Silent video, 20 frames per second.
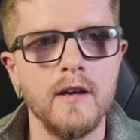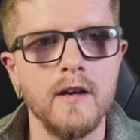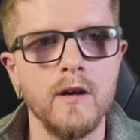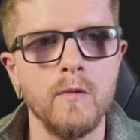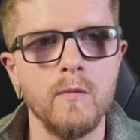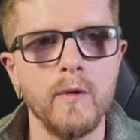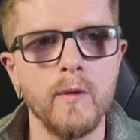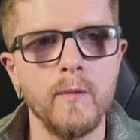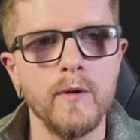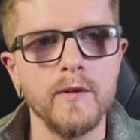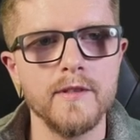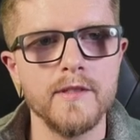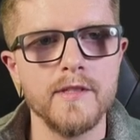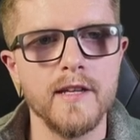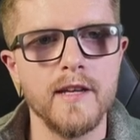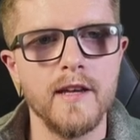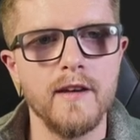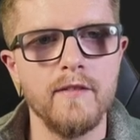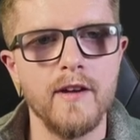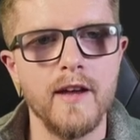We want to
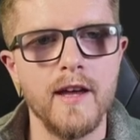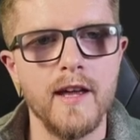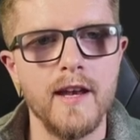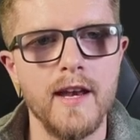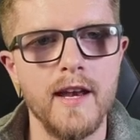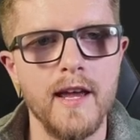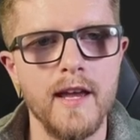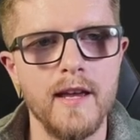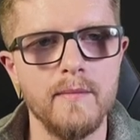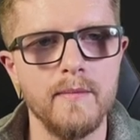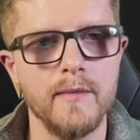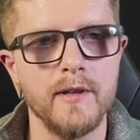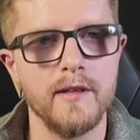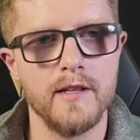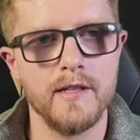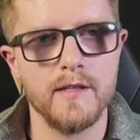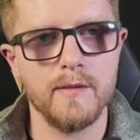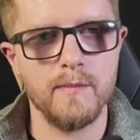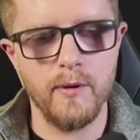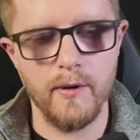give it a name at
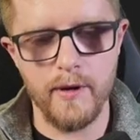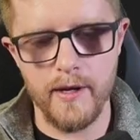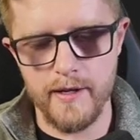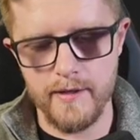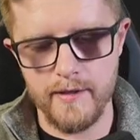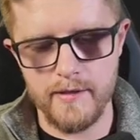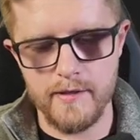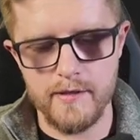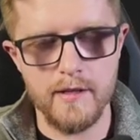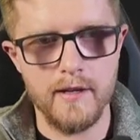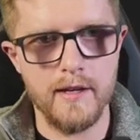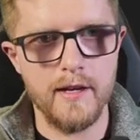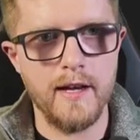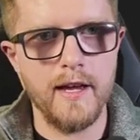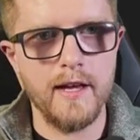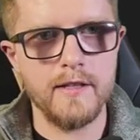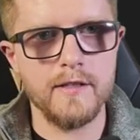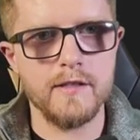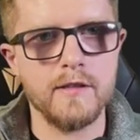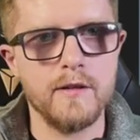this point, so
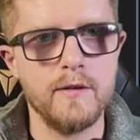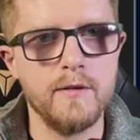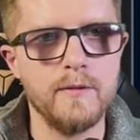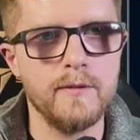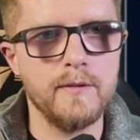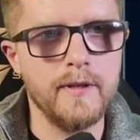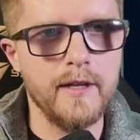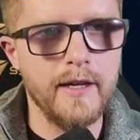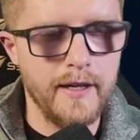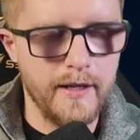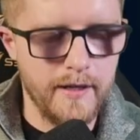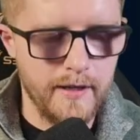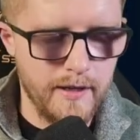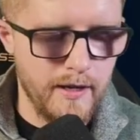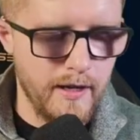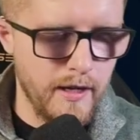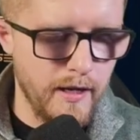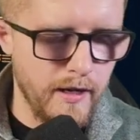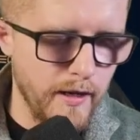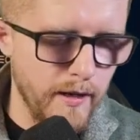let's call it
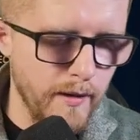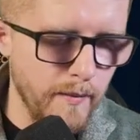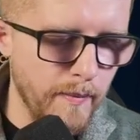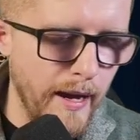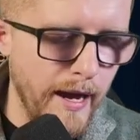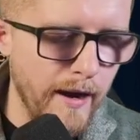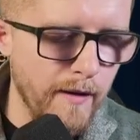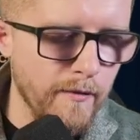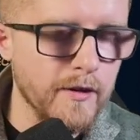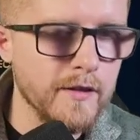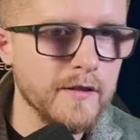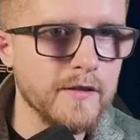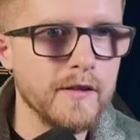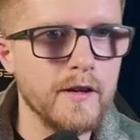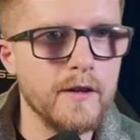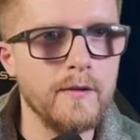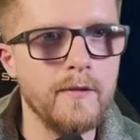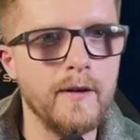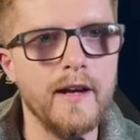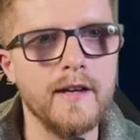Parrot
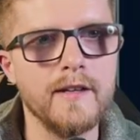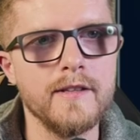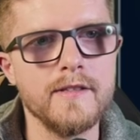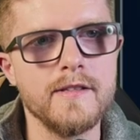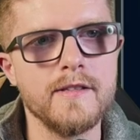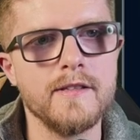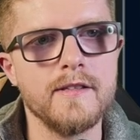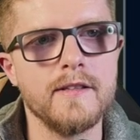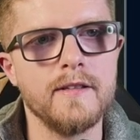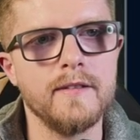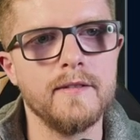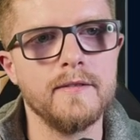OS.